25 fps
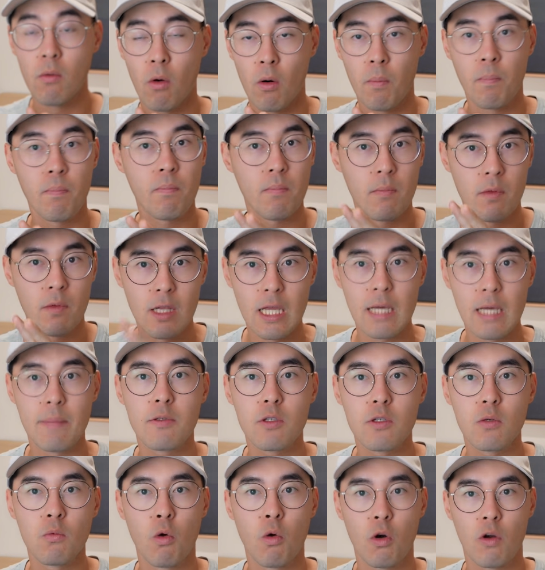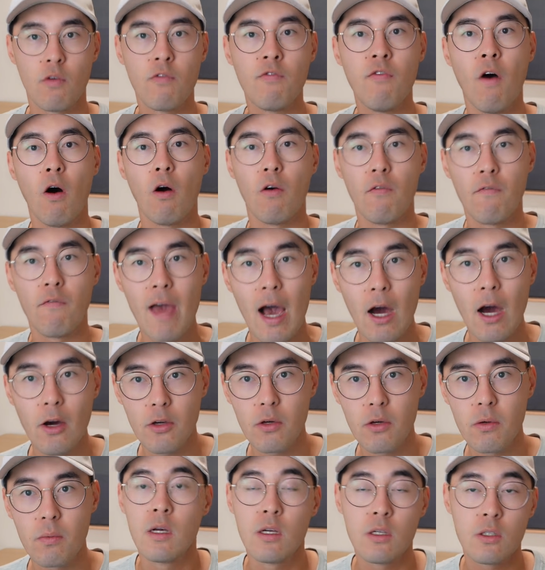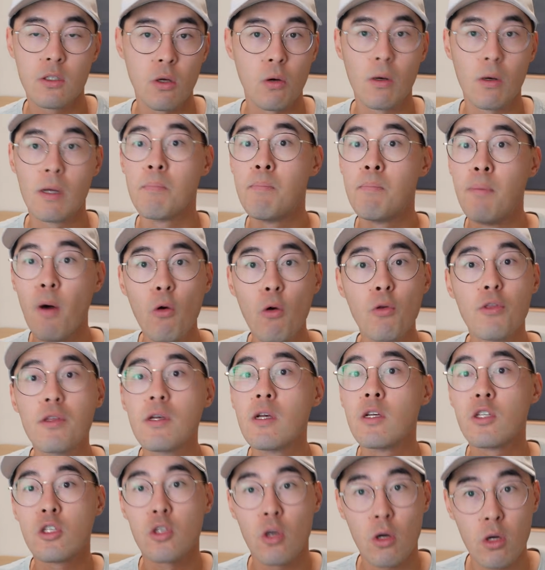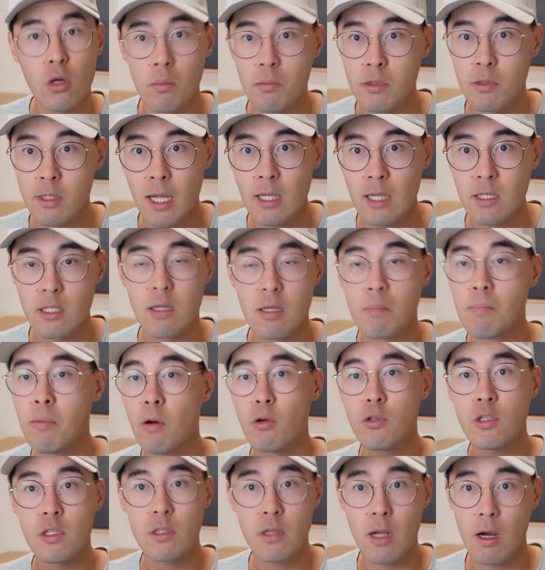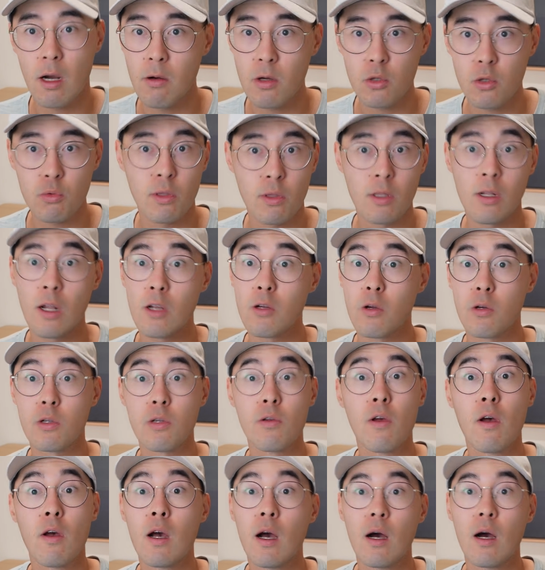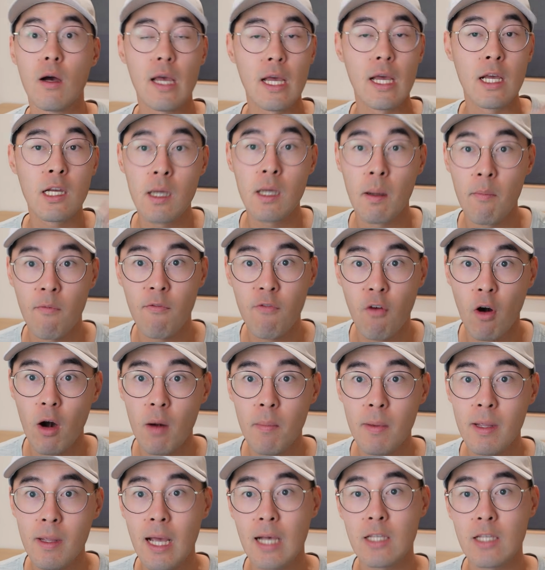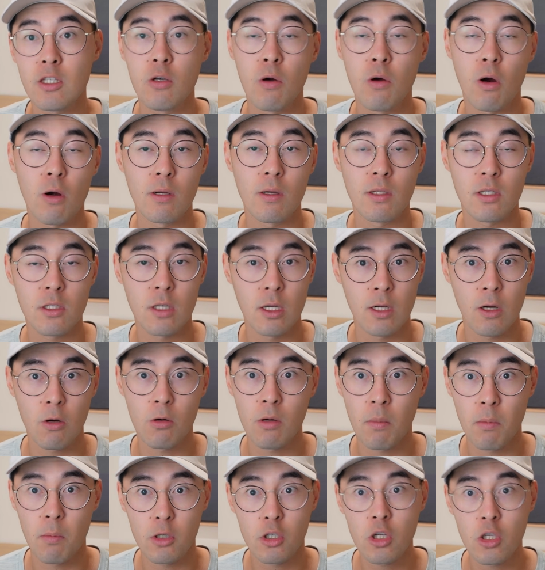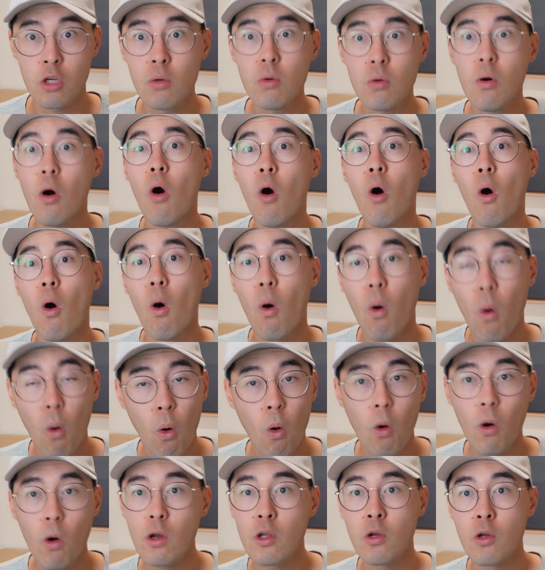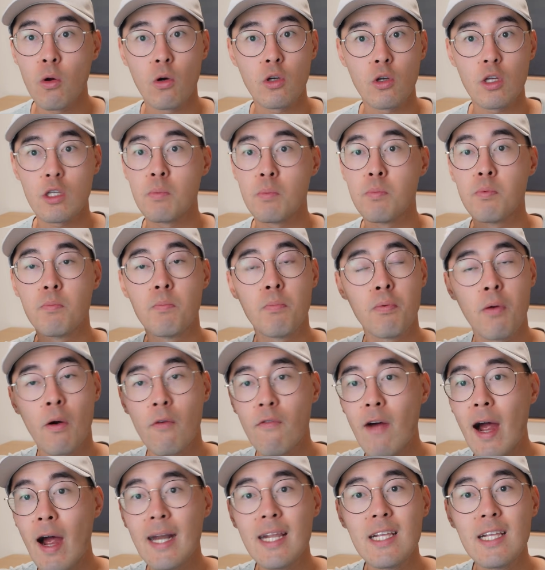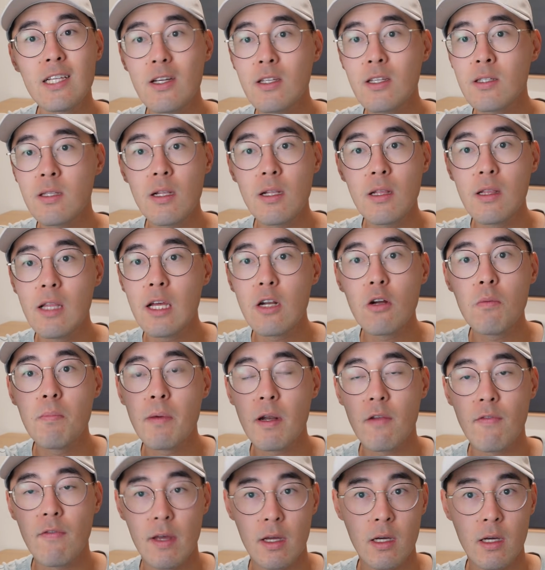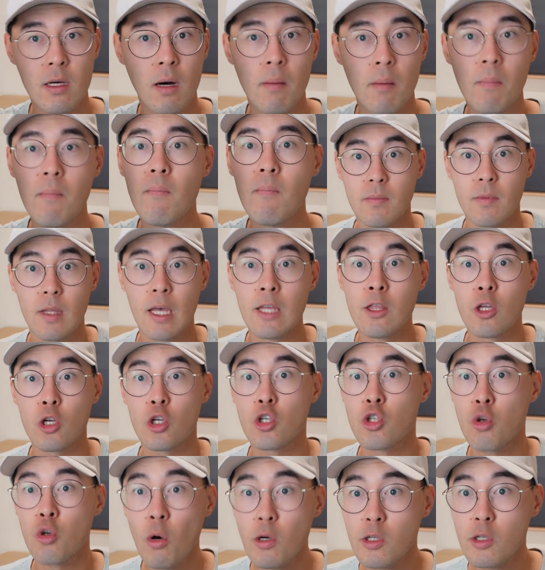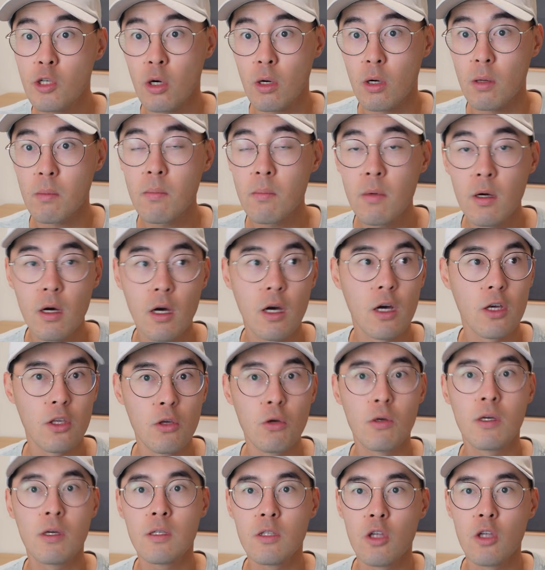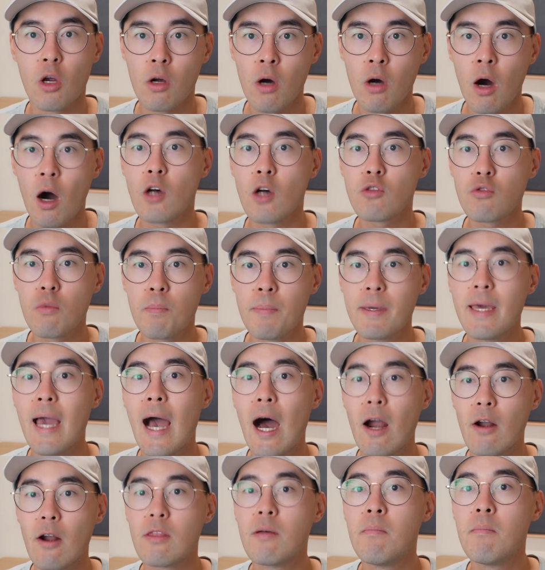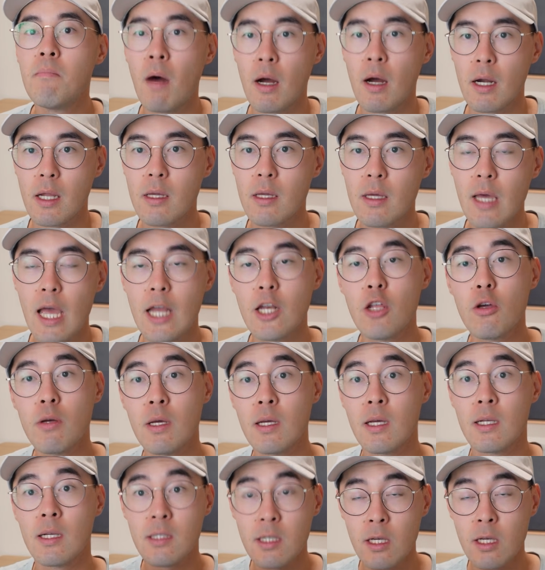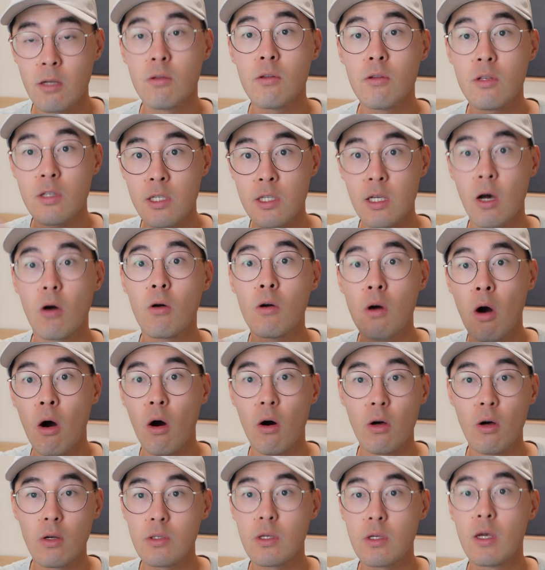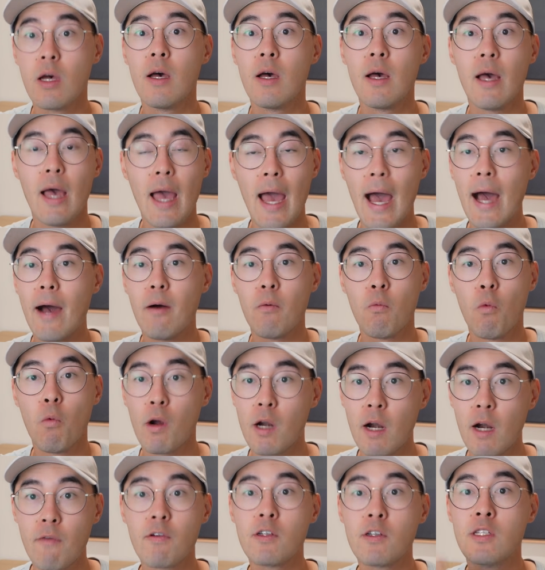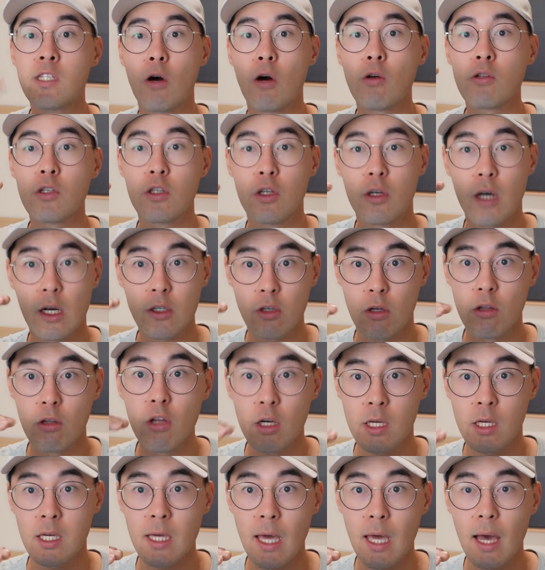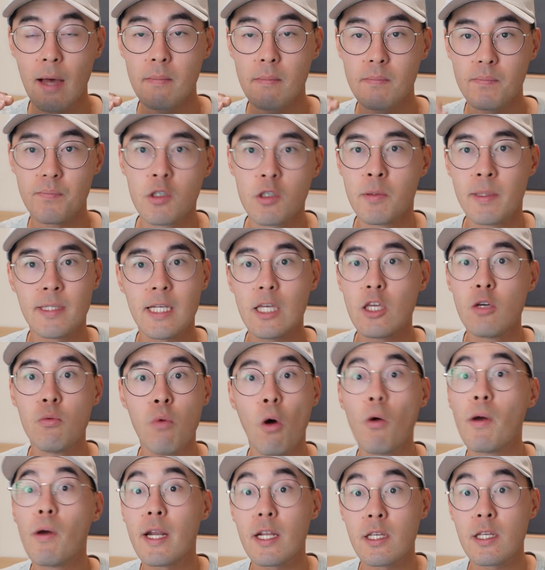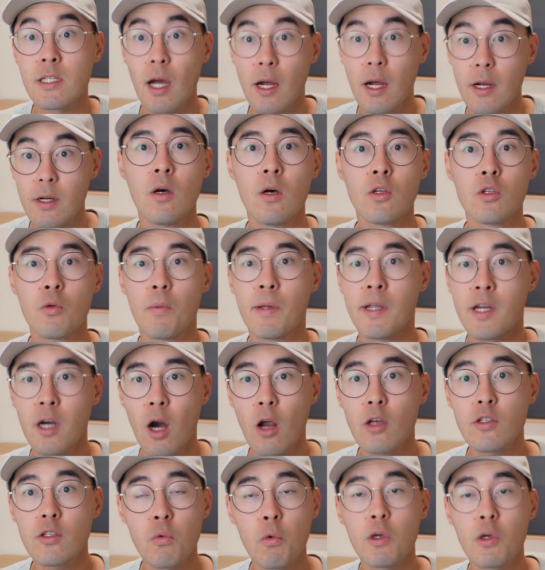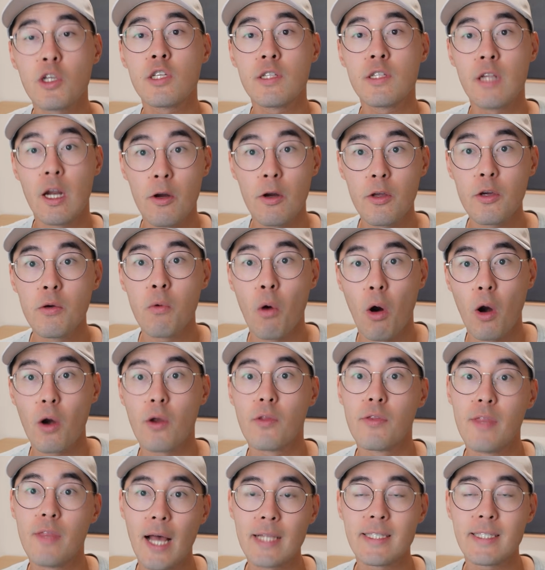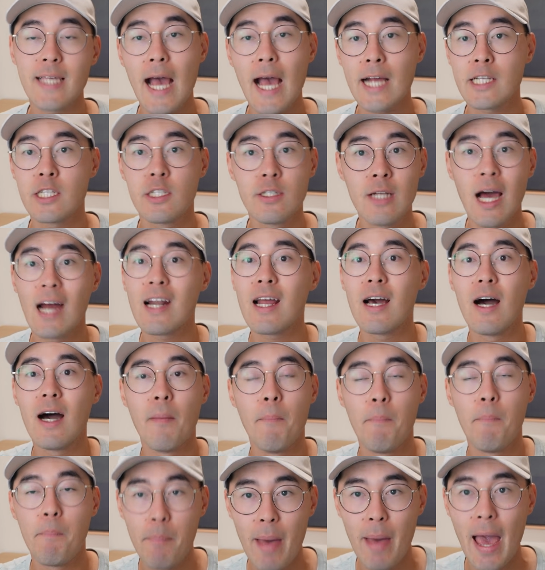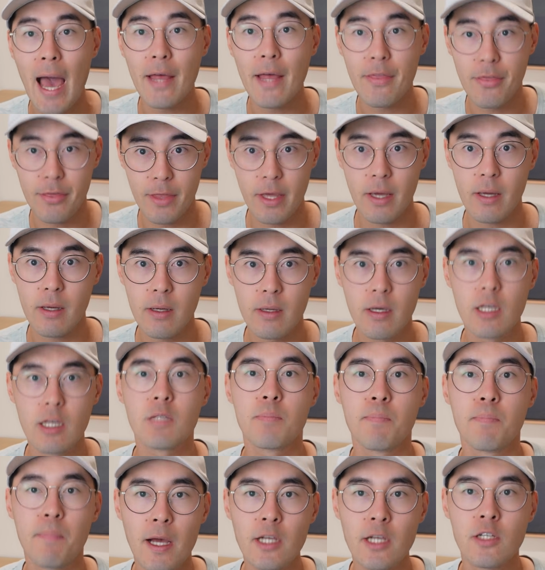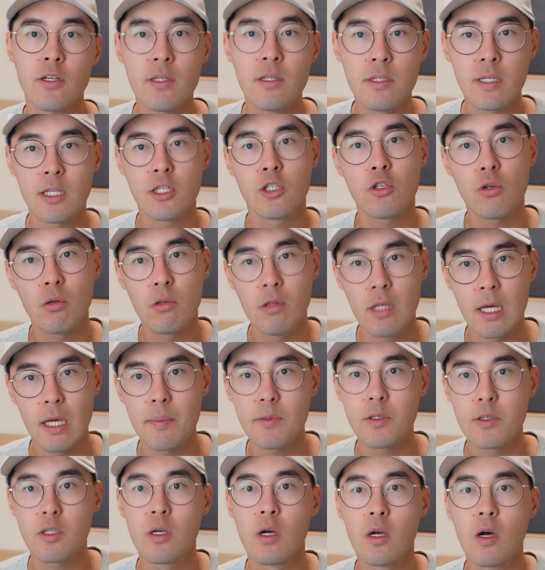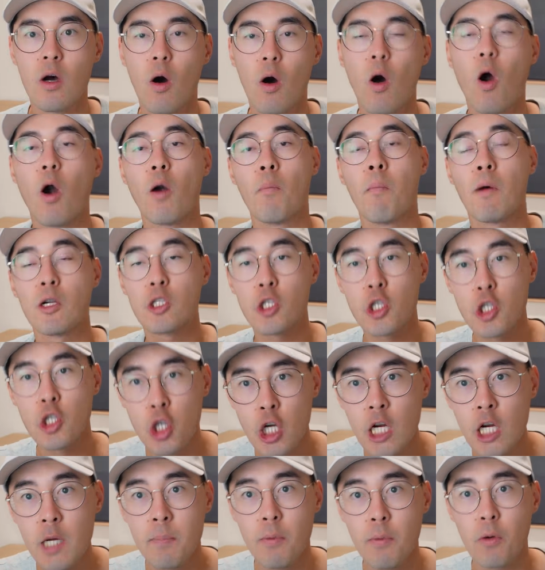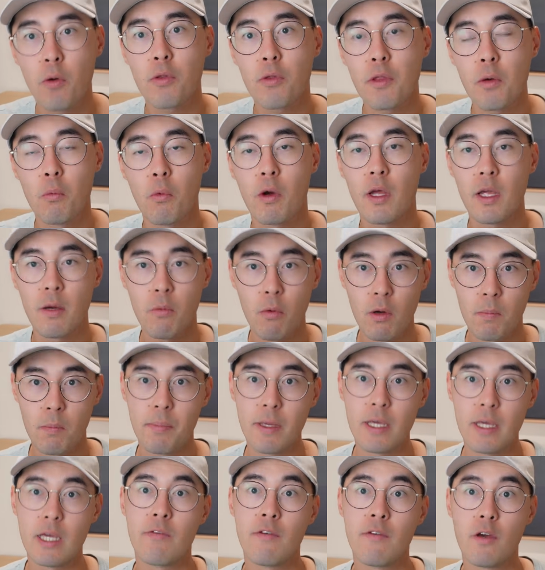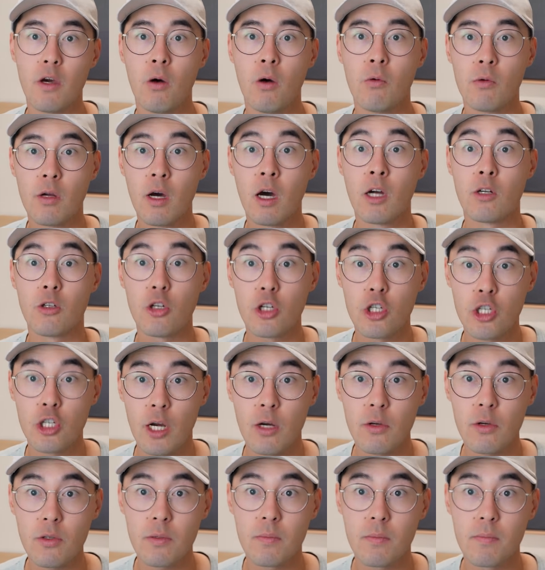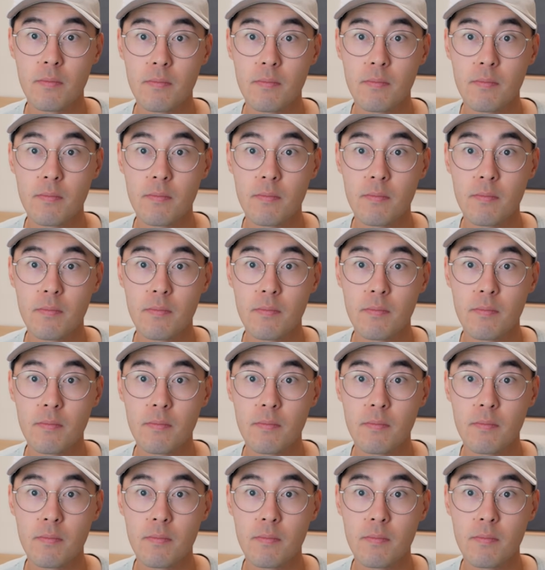or leaps were to fall in value. So in both circumstances, in both scenarios, whether or not you're income farming as you are in scenario number two, or you're just providing just a little bit of income, in the short term, your calls will be out of the money and you can continue to sell calls at whatever delta you guys are looking at, which means that you won't get assigned. So regardless of which scenario you are, that's actually not a bad thing, especially since your leaps are much cheaper than what it would be if you owned 100 shares.